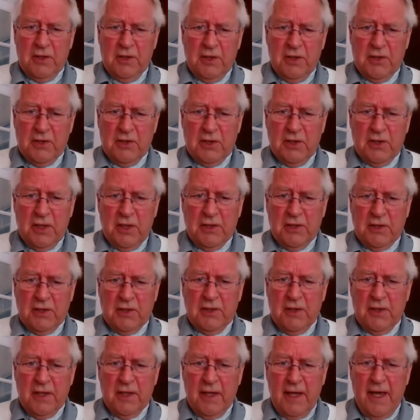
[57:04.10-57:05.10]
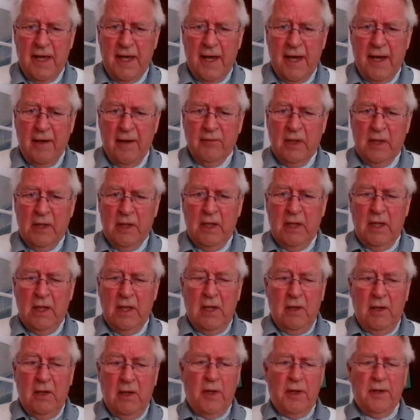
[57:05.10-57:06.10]
has suggested that I have,
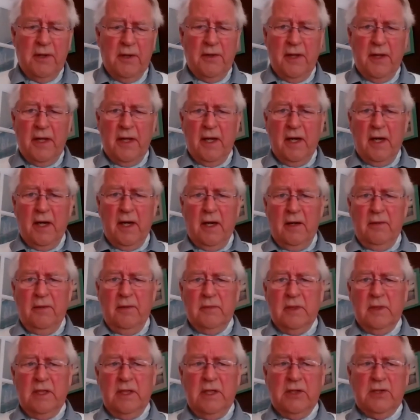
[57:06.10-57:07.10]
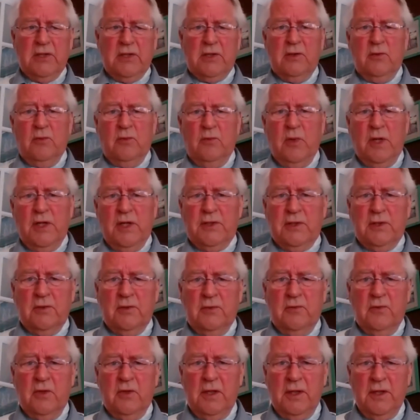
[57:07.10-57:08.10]
whether they are Eastern,
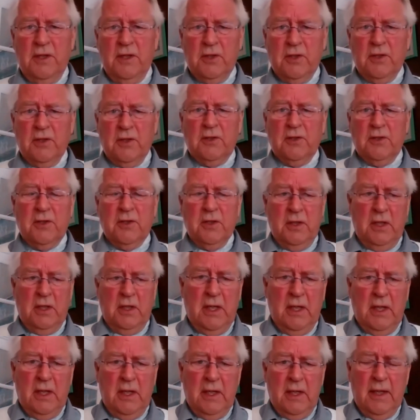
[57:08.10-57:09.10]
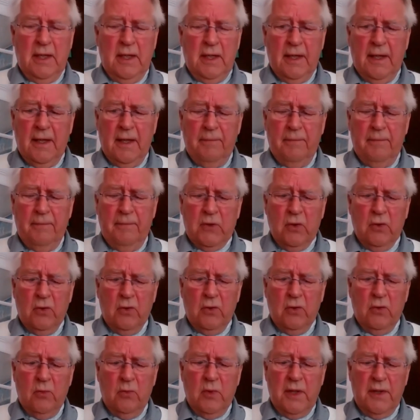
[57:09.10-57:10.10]
Western religions,
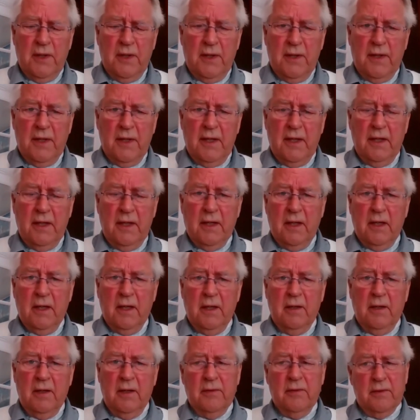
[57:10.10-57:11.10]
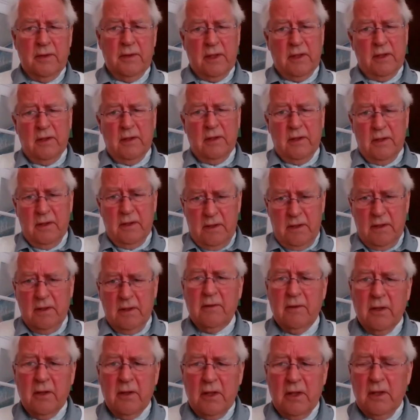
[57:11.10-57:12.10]
or whether they are
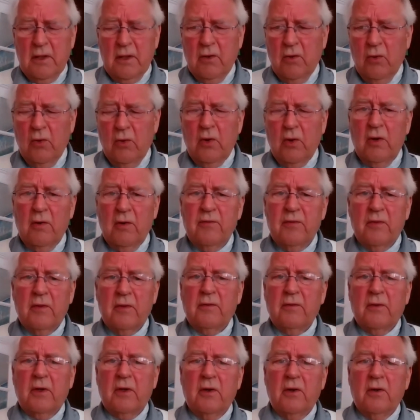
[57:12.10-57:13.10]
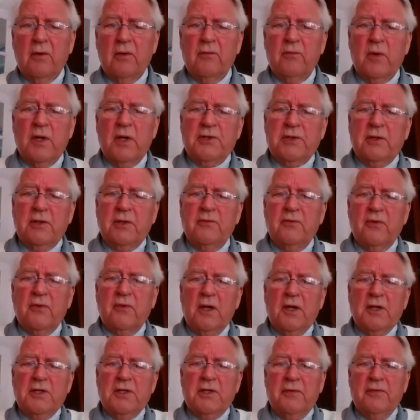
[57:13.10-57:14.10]
all of Western
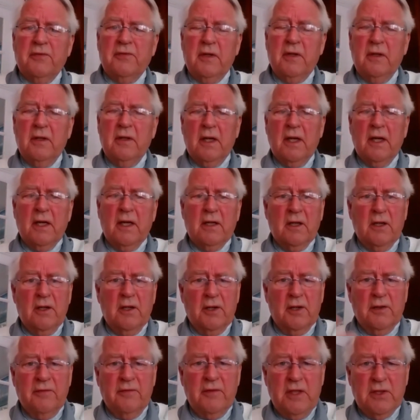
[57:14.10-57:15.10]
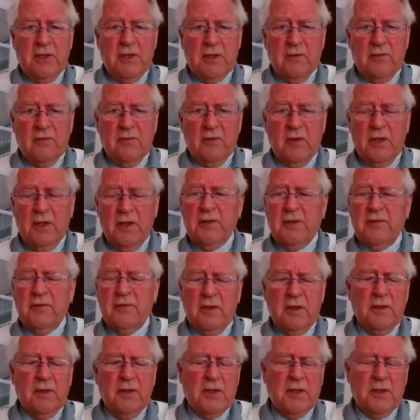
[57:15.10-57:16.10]
philosophy and a lot of Eastern philosophy
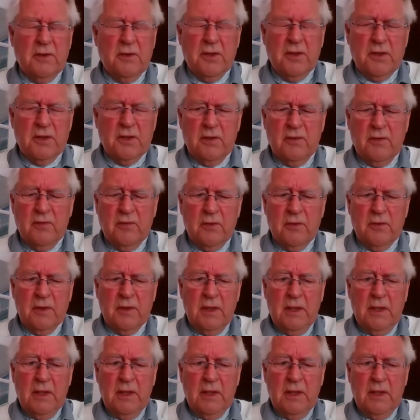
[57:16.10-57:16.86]
and so on and so forth.